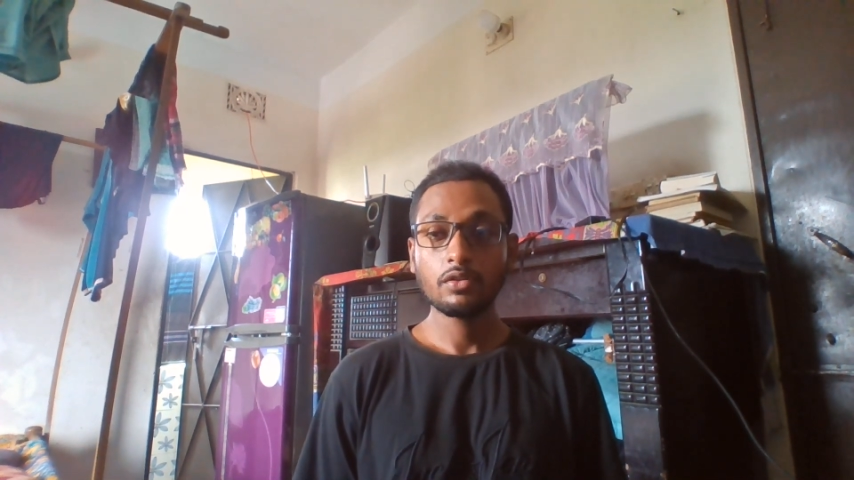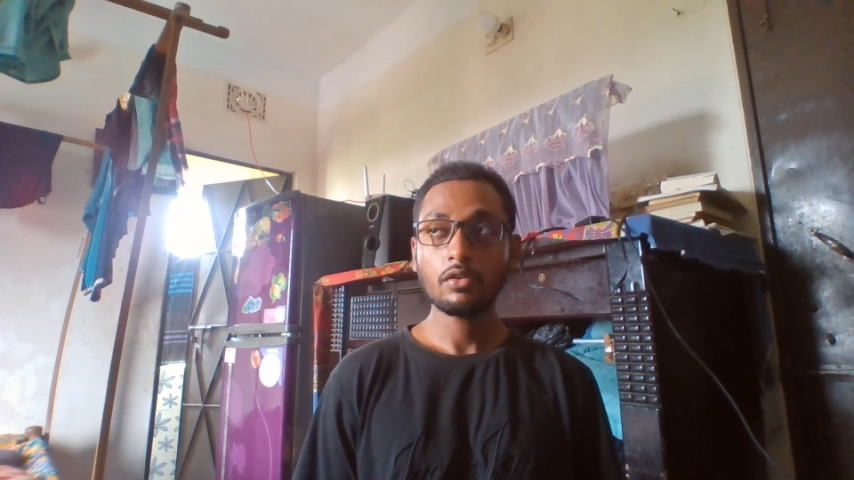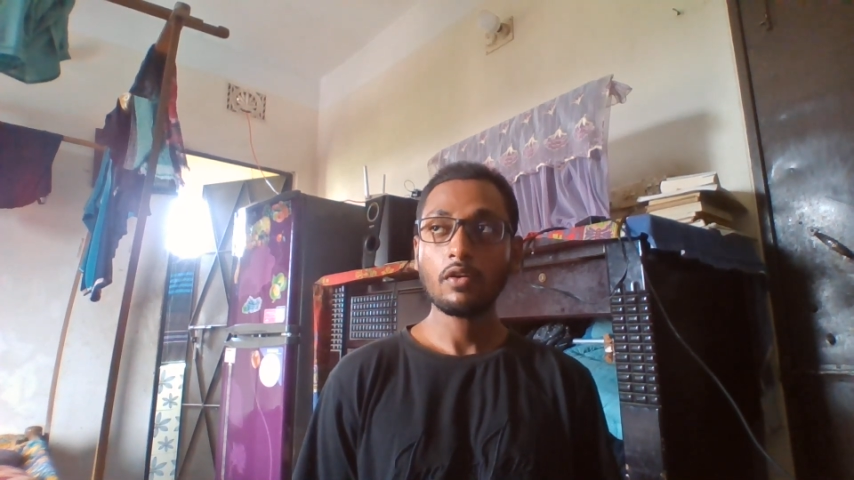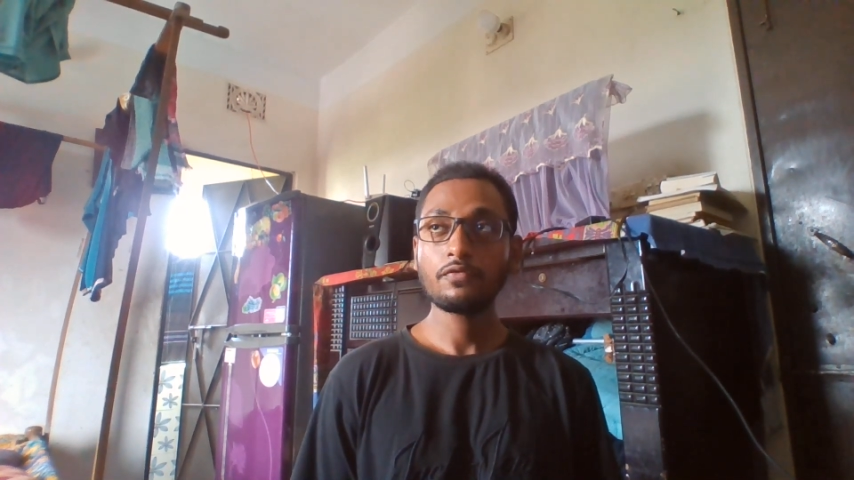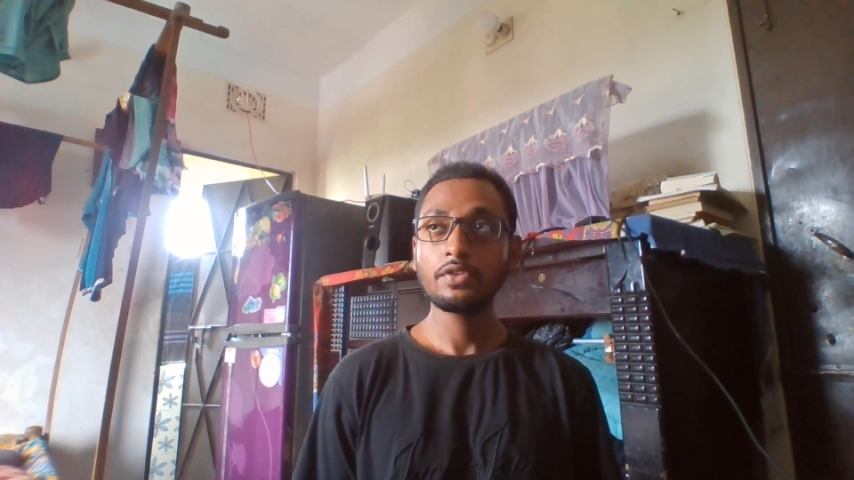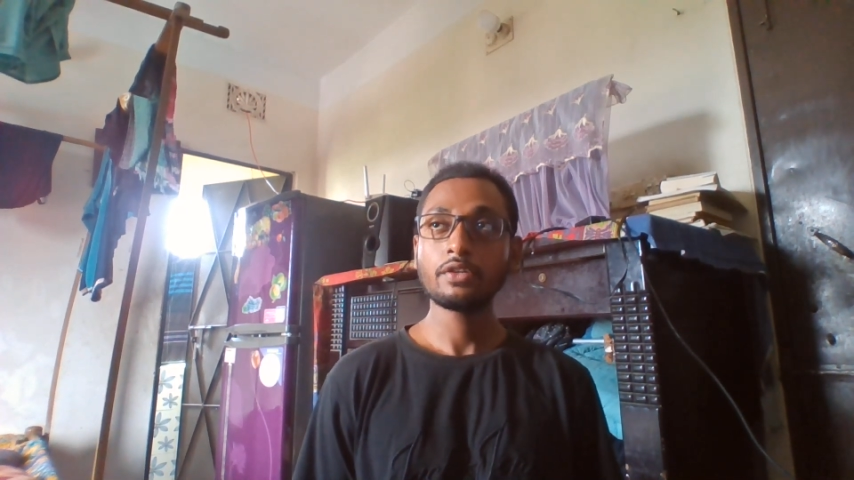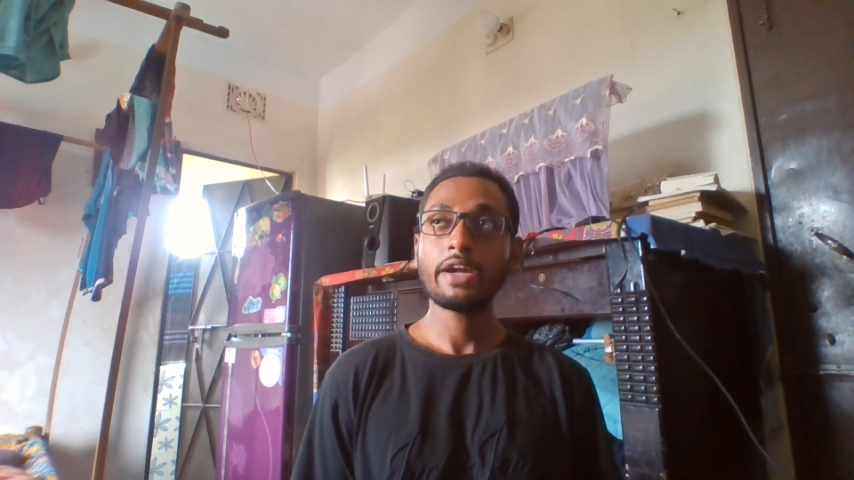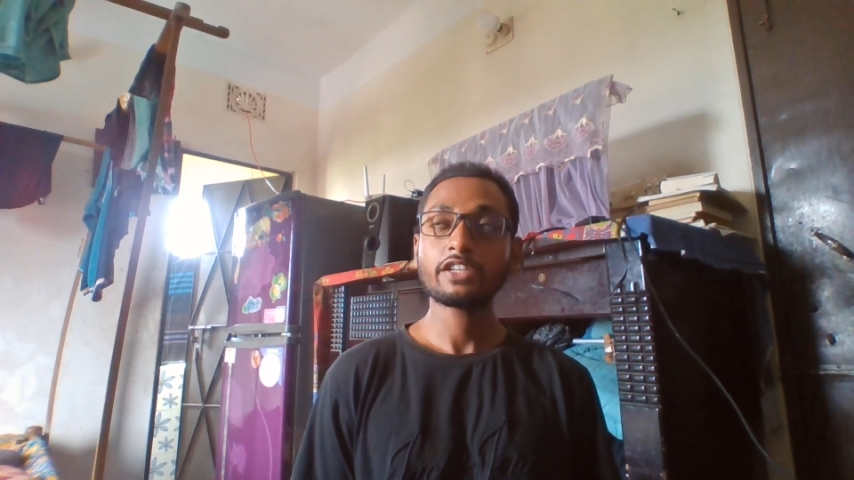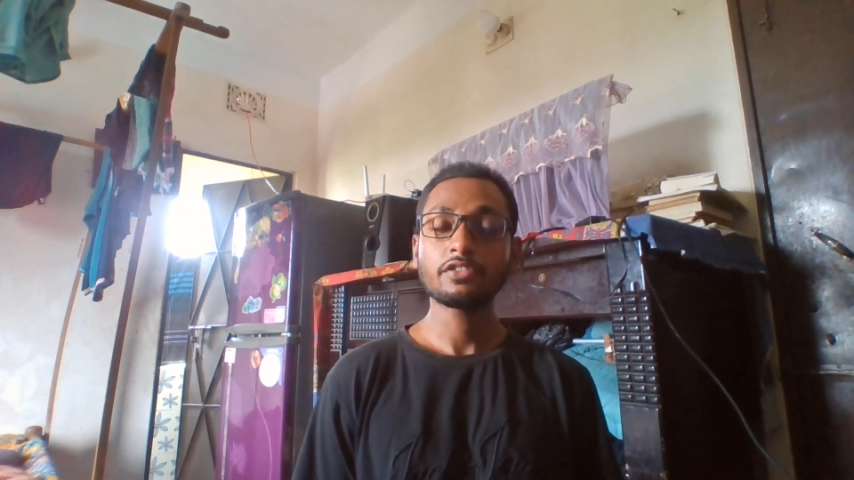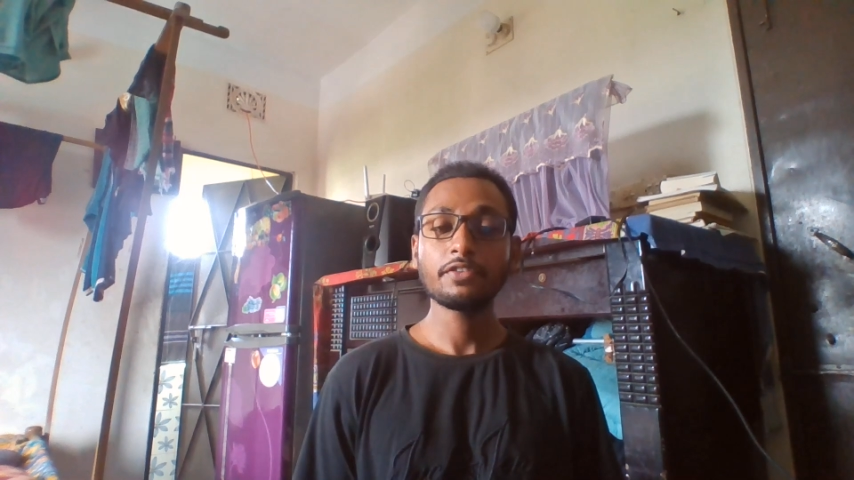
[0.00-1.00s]
not few,
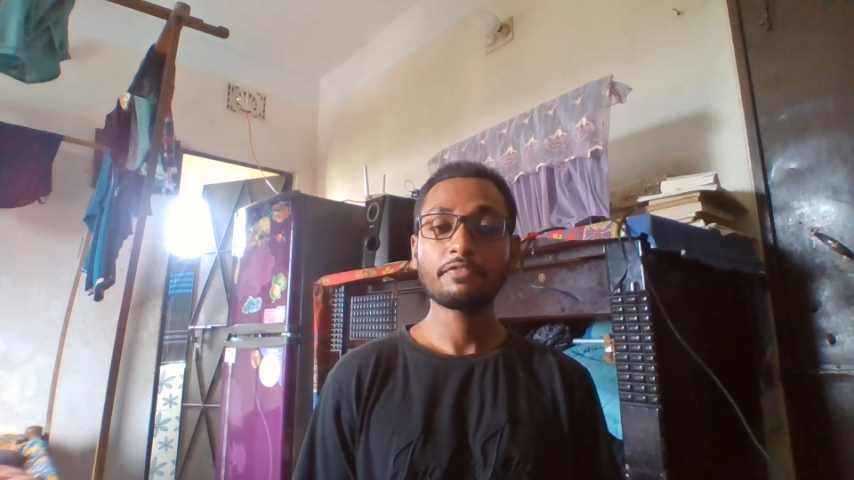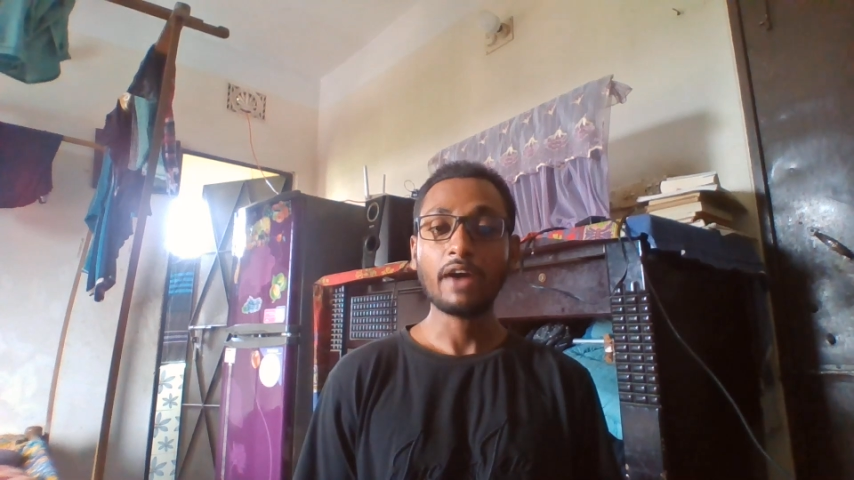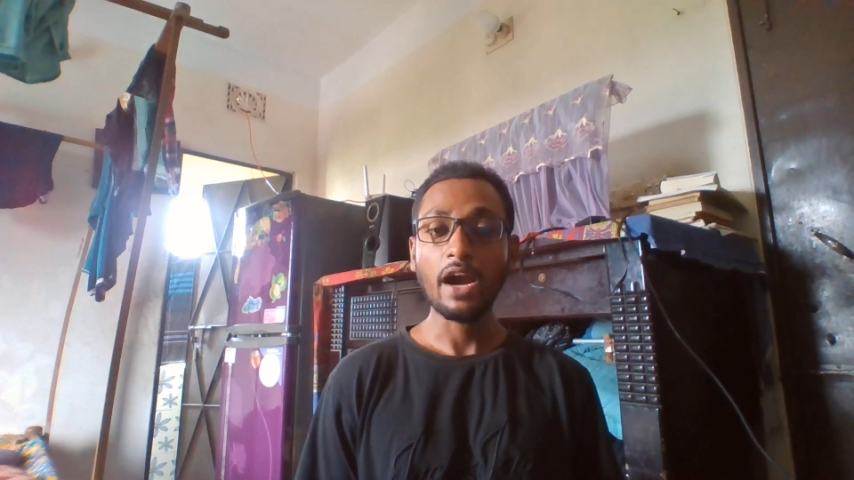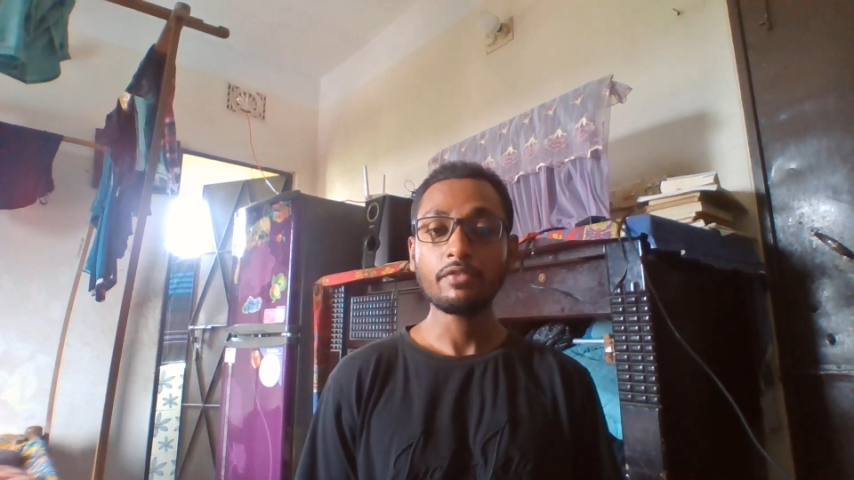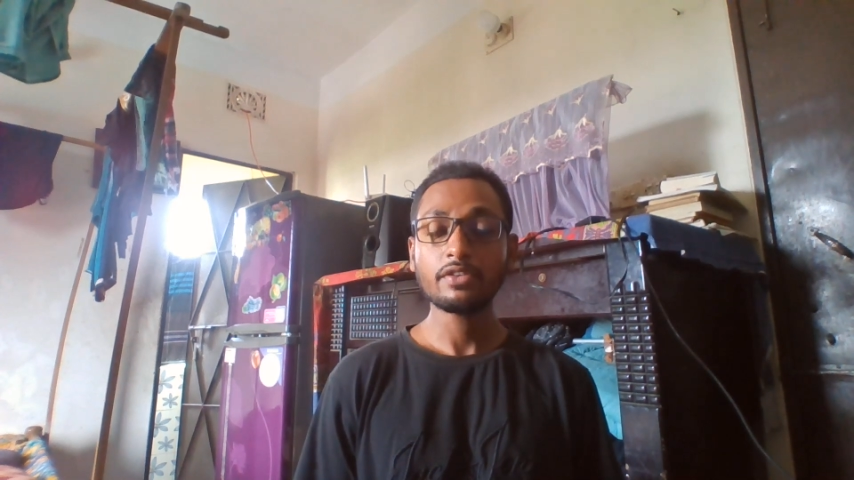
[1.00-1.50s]
actually five